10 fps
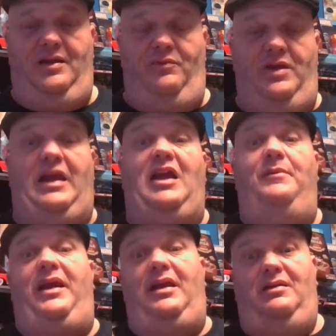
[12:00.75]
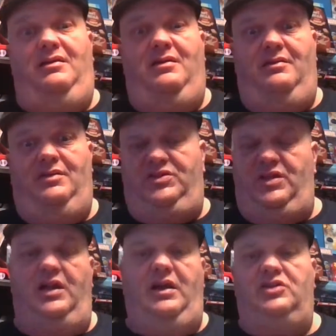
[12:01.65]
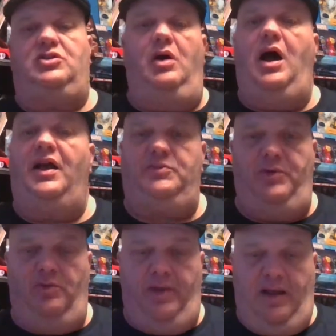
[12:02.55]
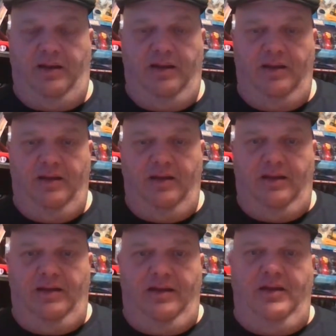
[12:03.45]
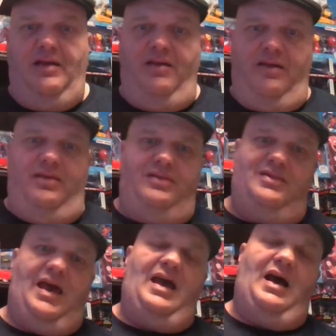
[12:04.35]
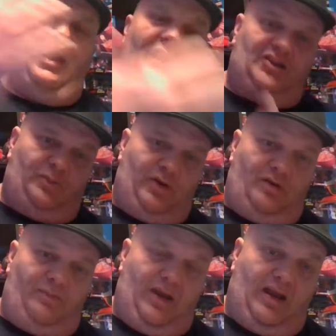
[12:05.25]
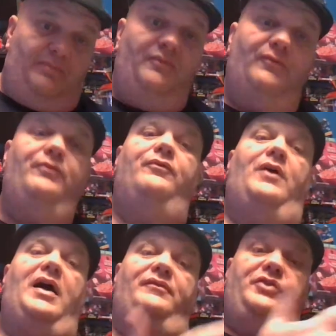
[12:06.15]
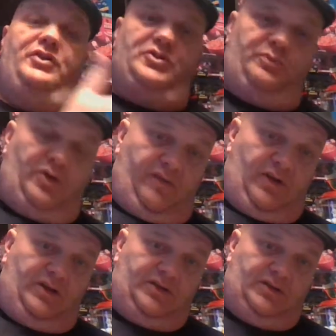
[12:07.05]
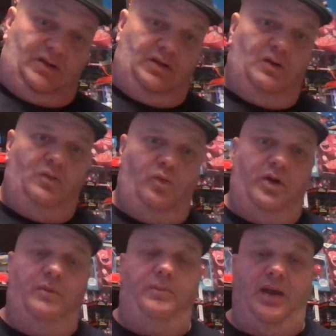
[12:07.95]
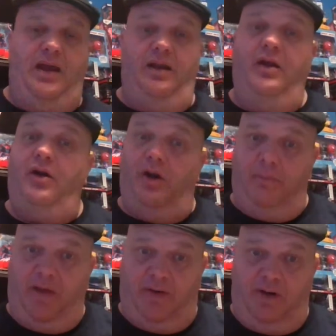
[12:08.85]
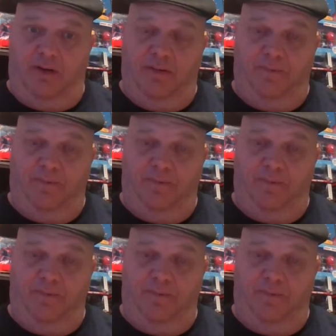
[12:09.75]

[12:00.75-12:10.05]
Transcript: reanimate sitting next to a hospital bed. That hospital bed, five years previous, would have been her mother.